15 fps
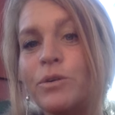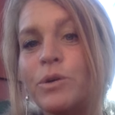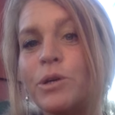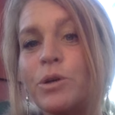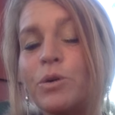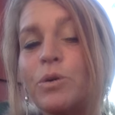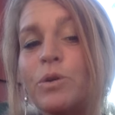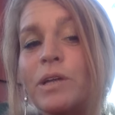
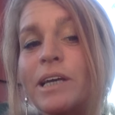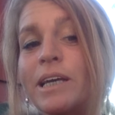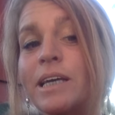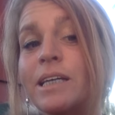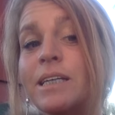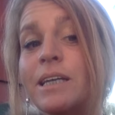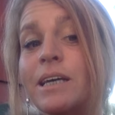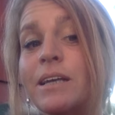critical
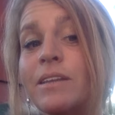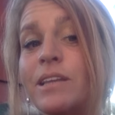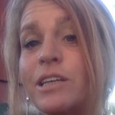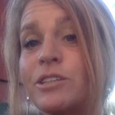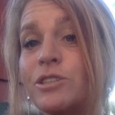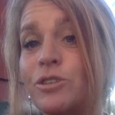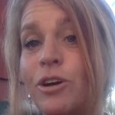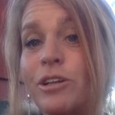in
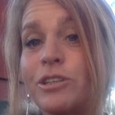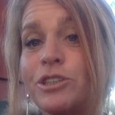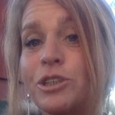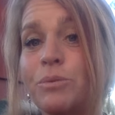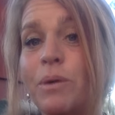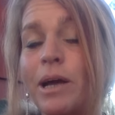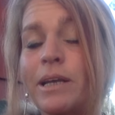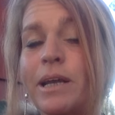the
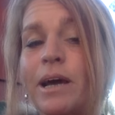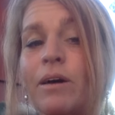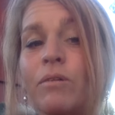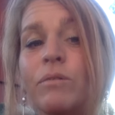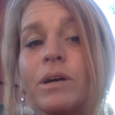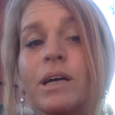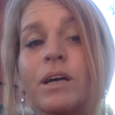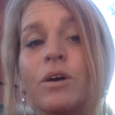astrology right
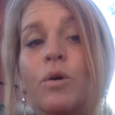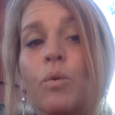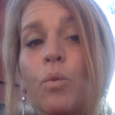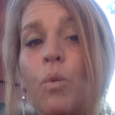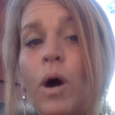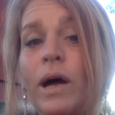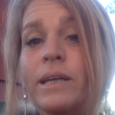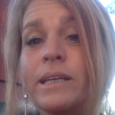now.
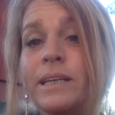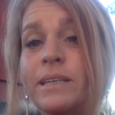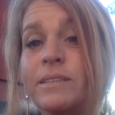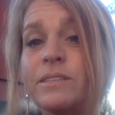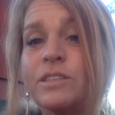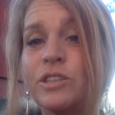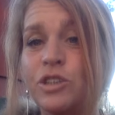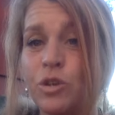One
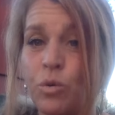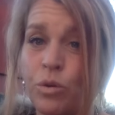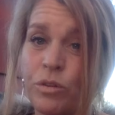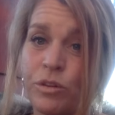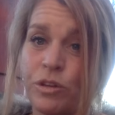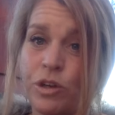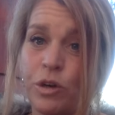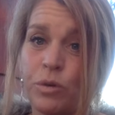is the
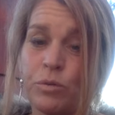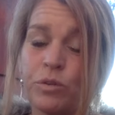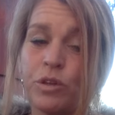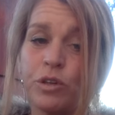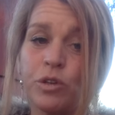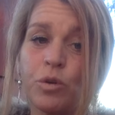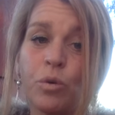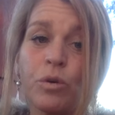North Node.
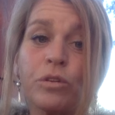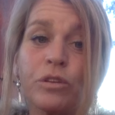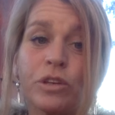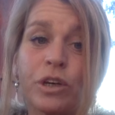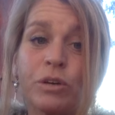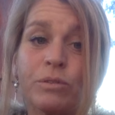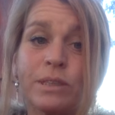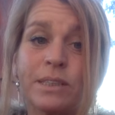The North
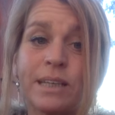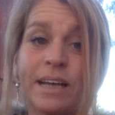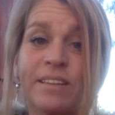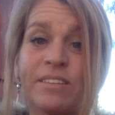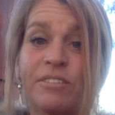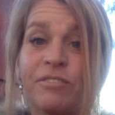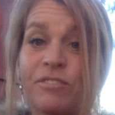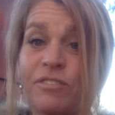Node is
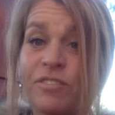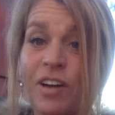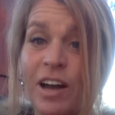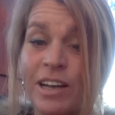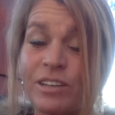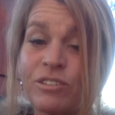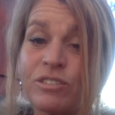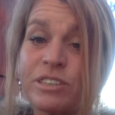at the
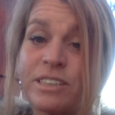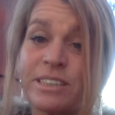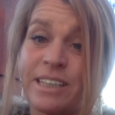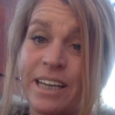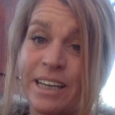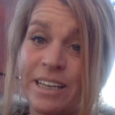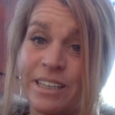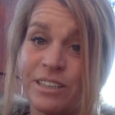final
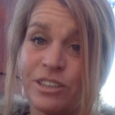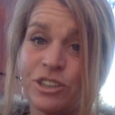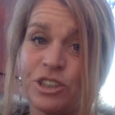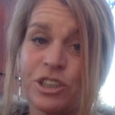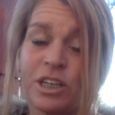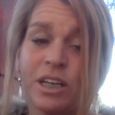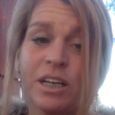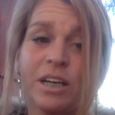
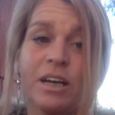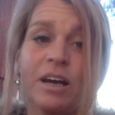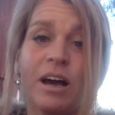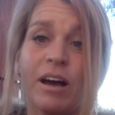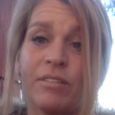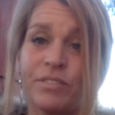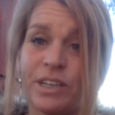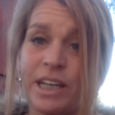stage
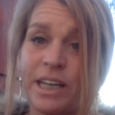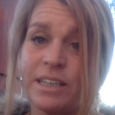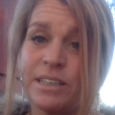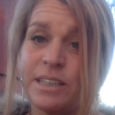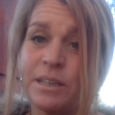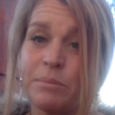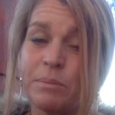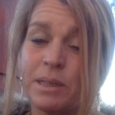of an
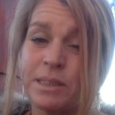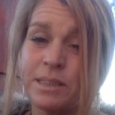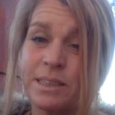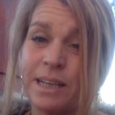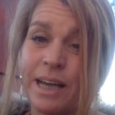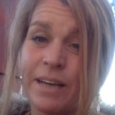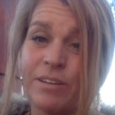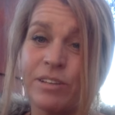18 month
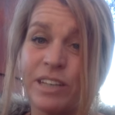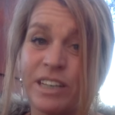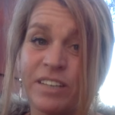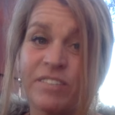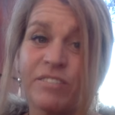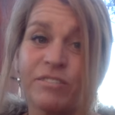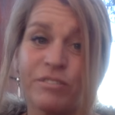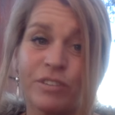cycle
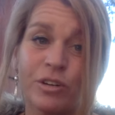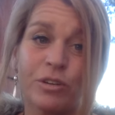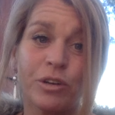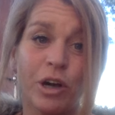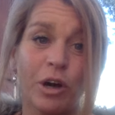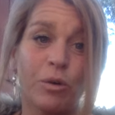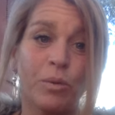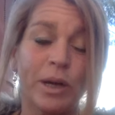in
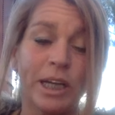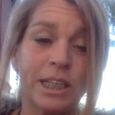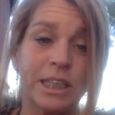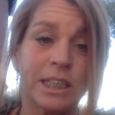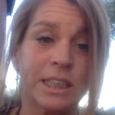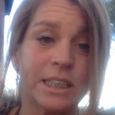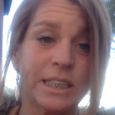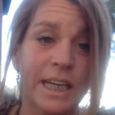Virgo. It
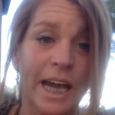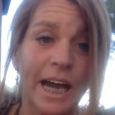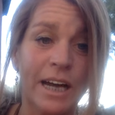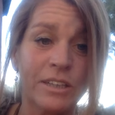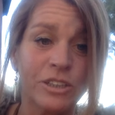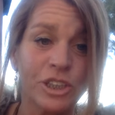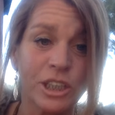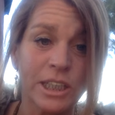is
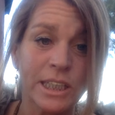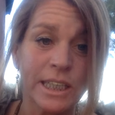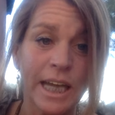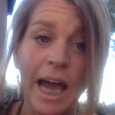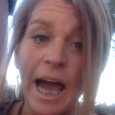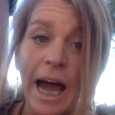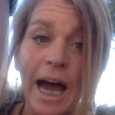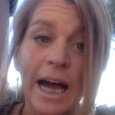actually
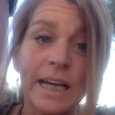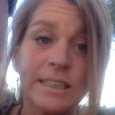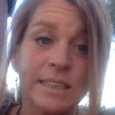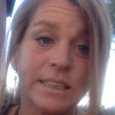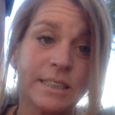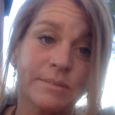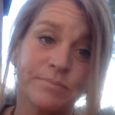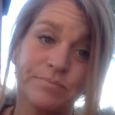
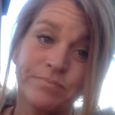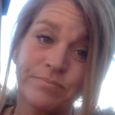at